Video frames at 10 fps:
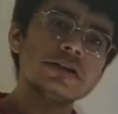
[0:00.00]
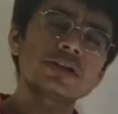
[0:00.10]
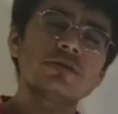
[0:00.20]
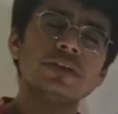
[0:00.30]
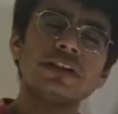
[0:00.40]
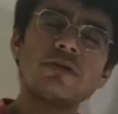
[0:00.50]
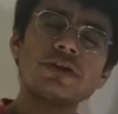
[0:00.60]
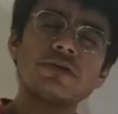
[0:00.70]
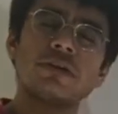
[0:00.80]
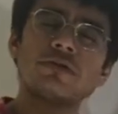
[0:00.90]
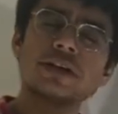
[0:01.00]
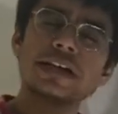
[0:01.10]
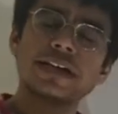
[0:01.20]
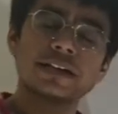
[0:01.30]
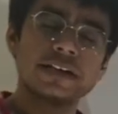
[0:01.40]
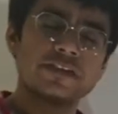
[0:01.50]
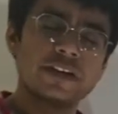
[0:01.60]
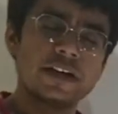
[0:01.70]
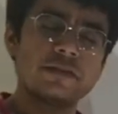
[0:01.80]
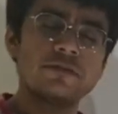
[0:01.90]
So without even looking at this
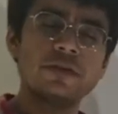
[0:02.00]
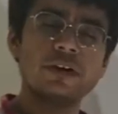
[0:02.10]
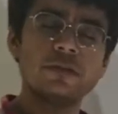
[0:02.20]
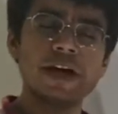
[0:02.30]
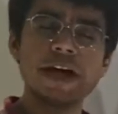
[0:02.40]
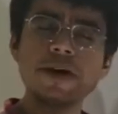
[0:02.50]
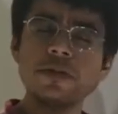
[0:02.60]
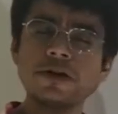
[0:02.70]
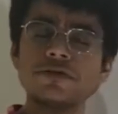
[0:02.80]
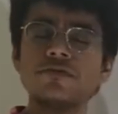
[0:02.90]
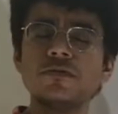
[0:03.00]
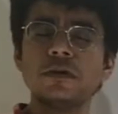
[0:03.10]
thing, we will be able to